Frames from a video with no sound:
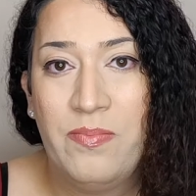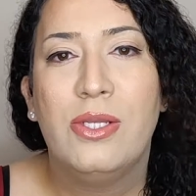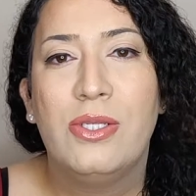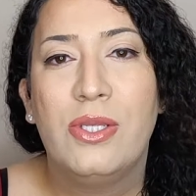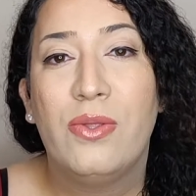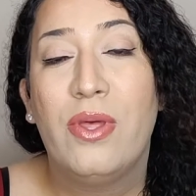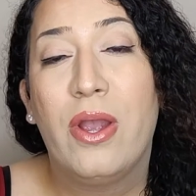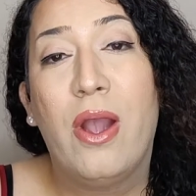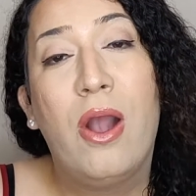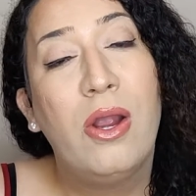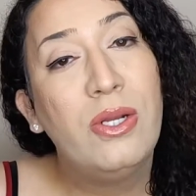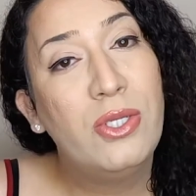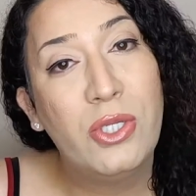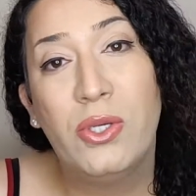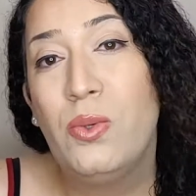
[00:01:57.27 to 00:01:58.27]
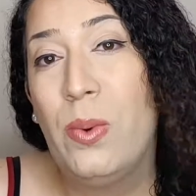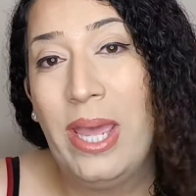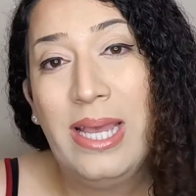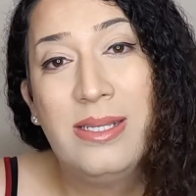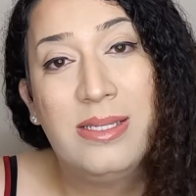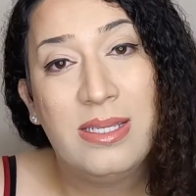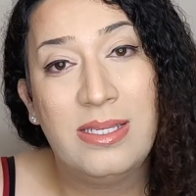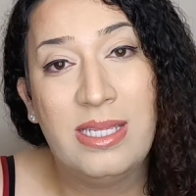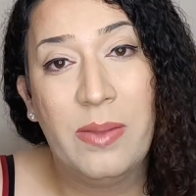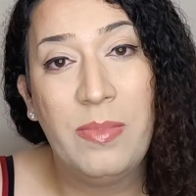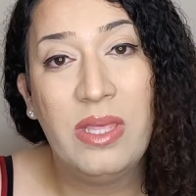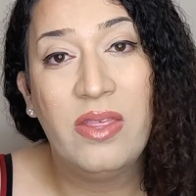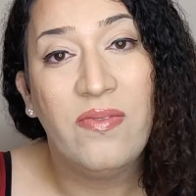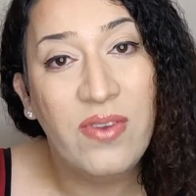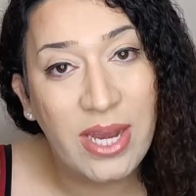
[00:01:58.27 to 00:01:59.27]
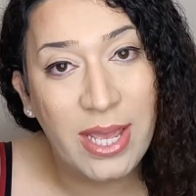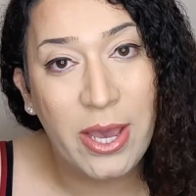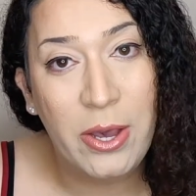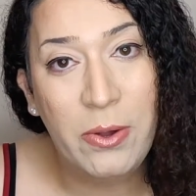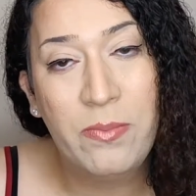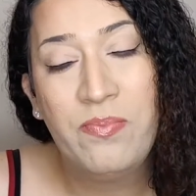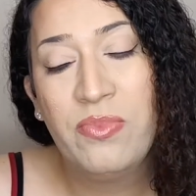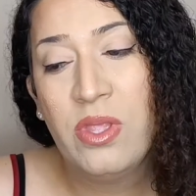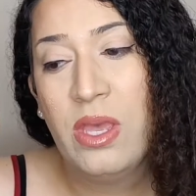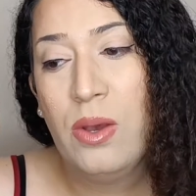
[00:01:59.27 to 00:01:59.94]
So there are two ways to send me the video.